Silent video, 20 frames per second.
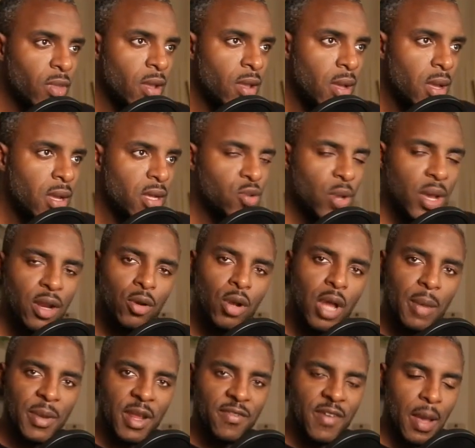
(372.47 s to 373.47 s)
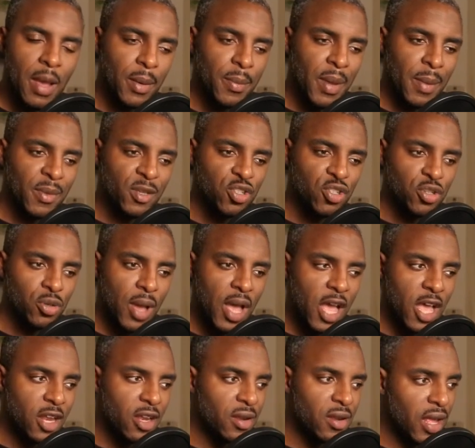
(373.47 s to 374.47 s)
So I don't know how many family members you
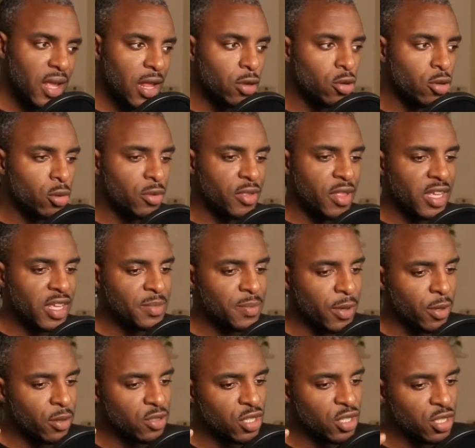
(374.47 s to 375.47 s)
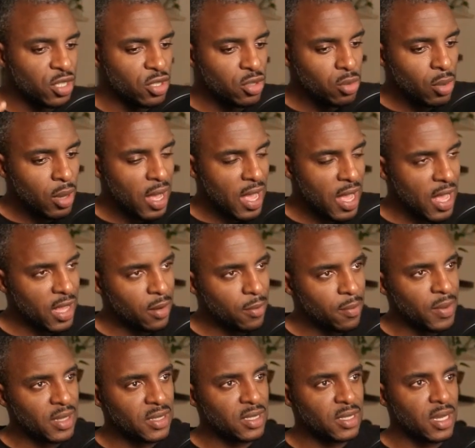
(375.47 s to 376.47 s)
had, and I don't know the experience that you had,
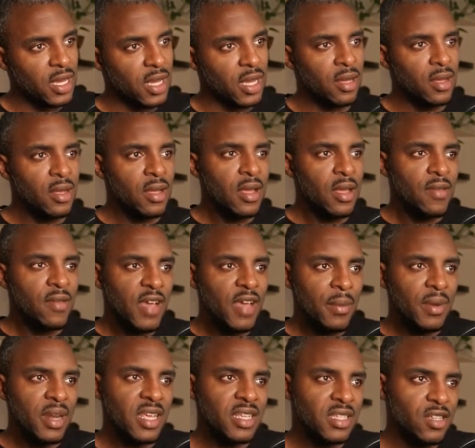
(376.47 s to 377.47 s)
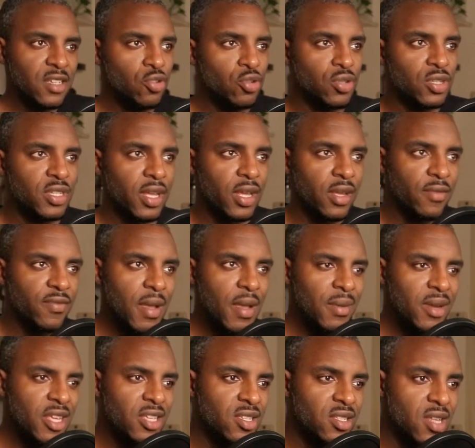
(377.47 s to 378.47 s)
but family is interesting. Family
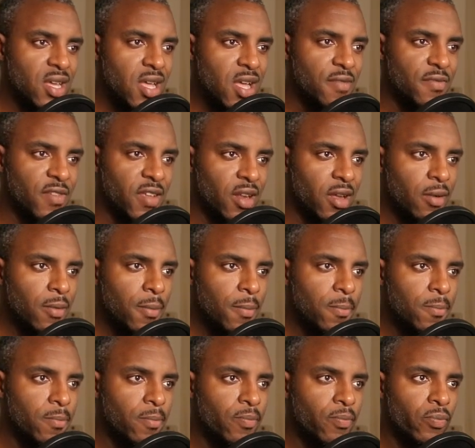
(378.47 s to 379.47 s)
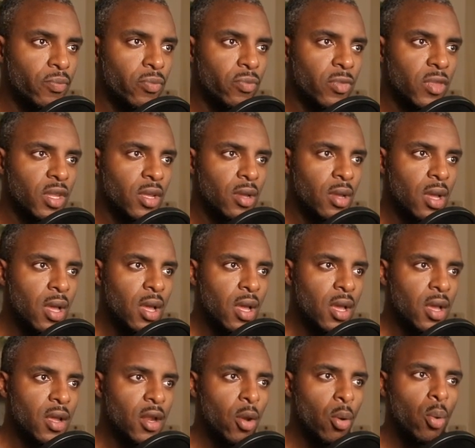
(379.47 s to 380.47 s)
is tough, you know? You
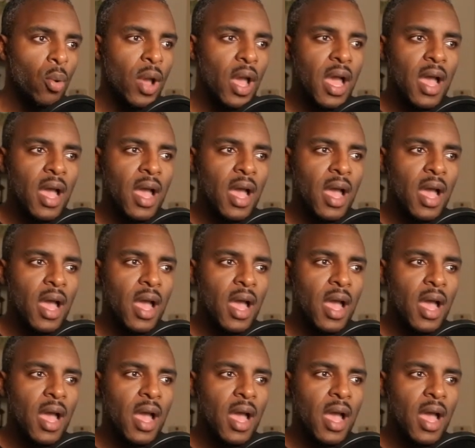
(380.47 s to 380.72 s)
know what?